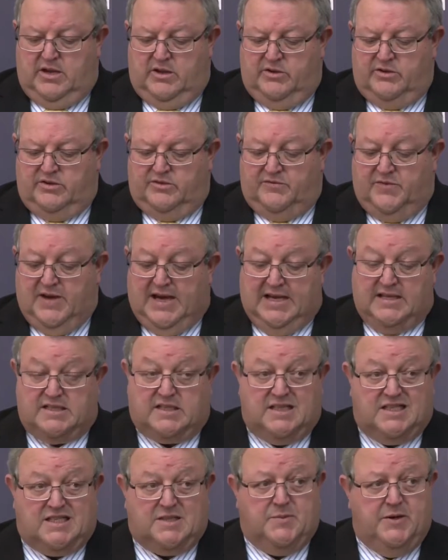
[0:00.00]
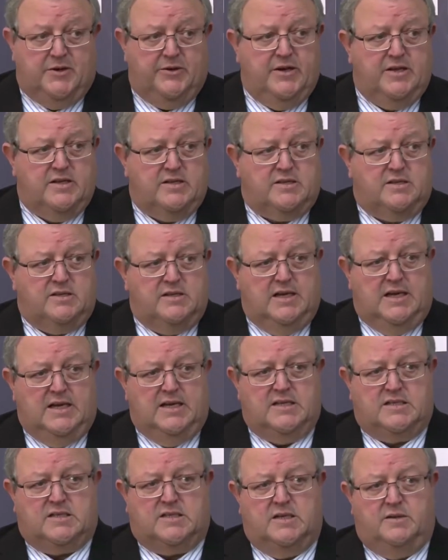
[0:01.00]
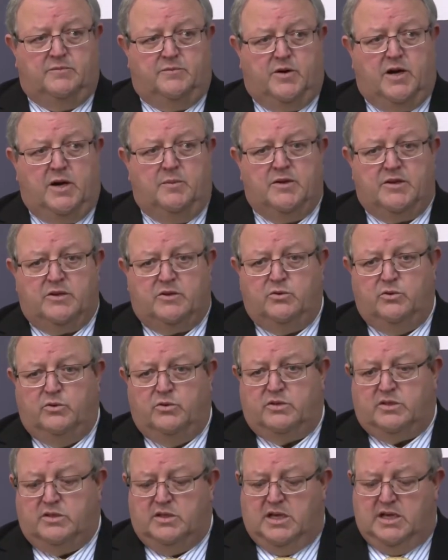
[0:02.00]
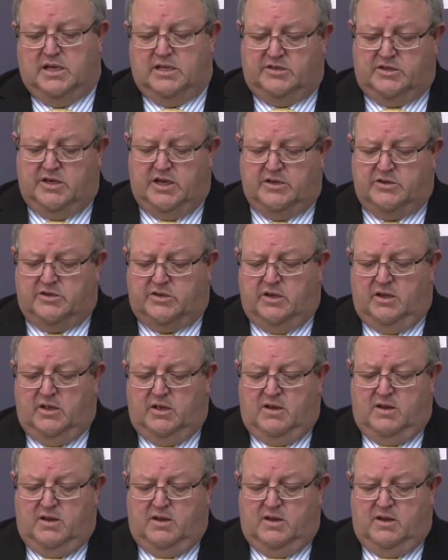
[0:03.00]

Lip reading: whose vast experience as an Environment Court judge